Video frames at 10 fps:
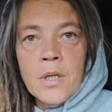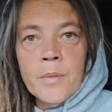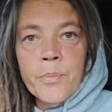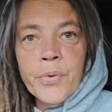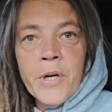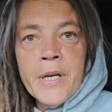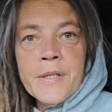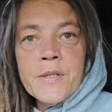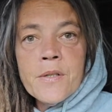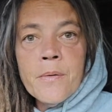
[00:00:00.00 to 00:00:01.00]

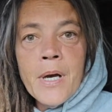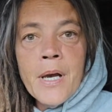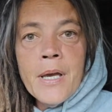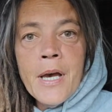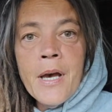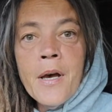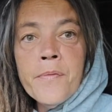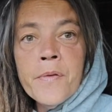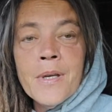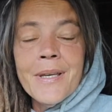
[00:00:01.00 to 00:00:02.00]
Brian, so
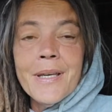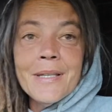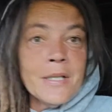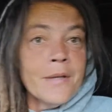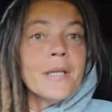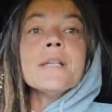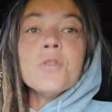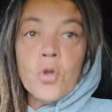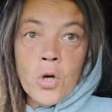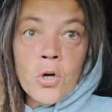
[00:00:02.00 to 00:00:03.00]
it's a long